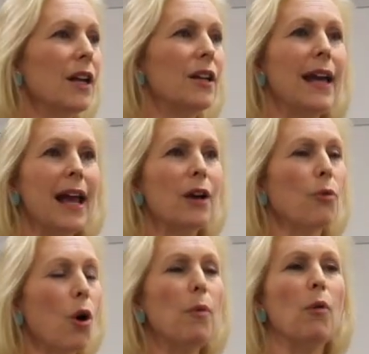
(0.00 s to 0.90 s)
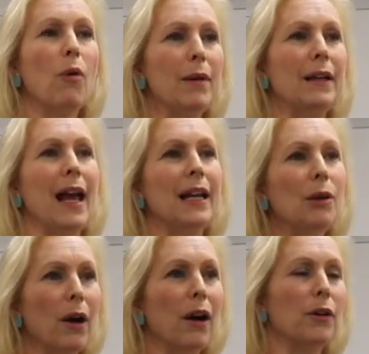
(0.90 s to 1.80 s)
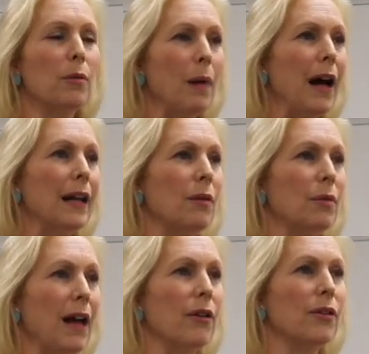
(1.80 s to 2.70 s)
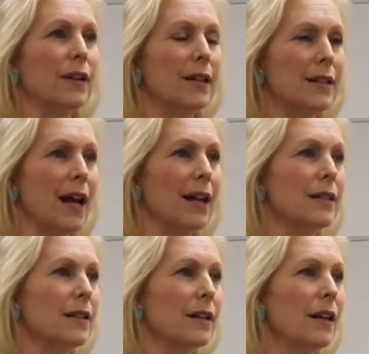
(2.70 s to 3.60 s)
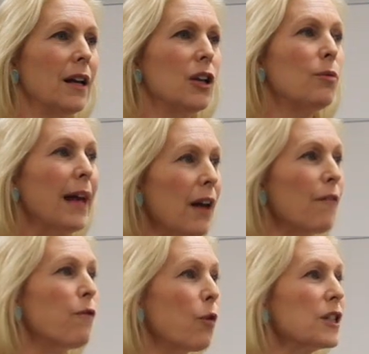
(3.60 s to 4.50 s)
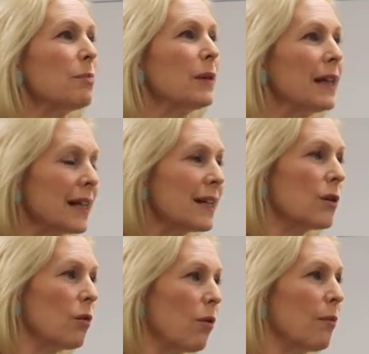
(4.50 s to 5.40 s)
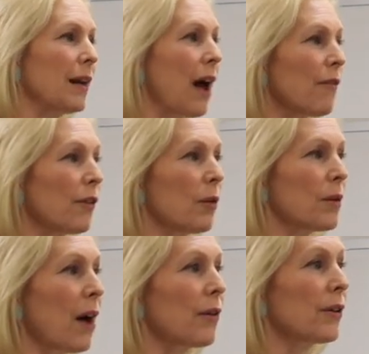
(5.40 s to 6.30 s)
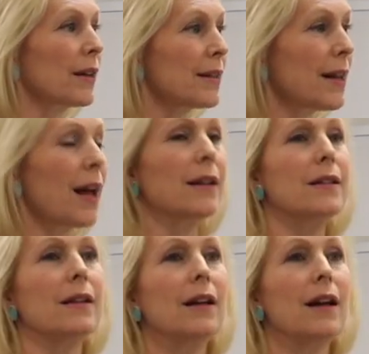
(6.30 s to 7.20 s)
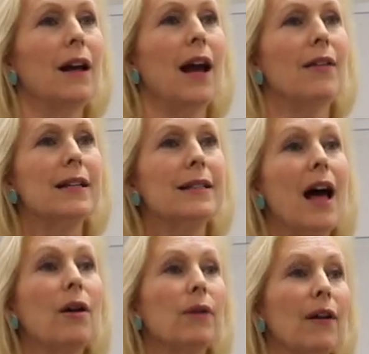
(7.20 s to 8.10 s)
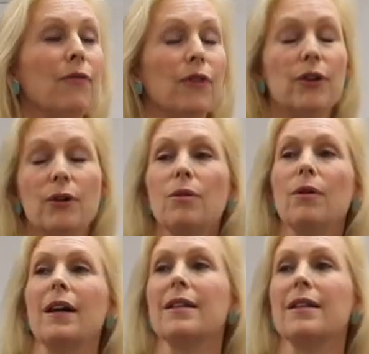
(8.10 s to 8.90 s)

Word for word: you can't grope a woman anywhere on her body without her consent can't forcibly kiss a woman ever without her consent. And that it's not okay for you and